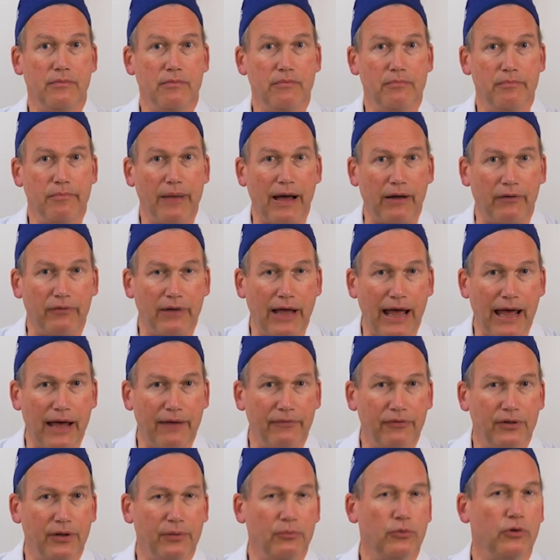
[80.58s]
About
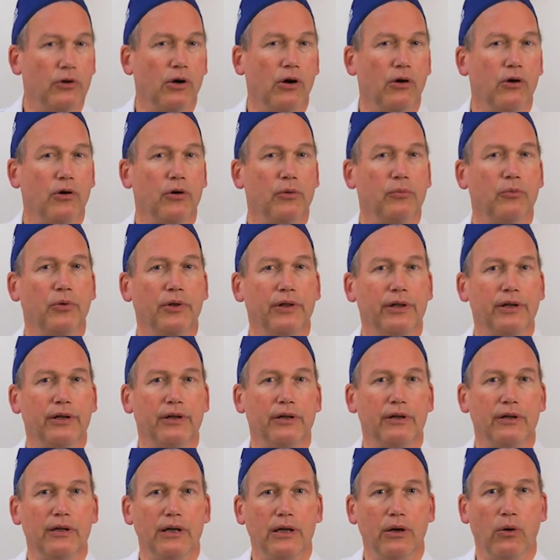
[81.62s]
half of them will go home
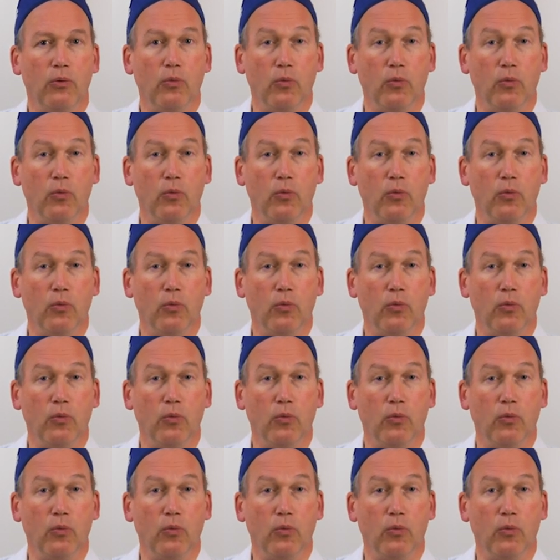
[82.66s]
within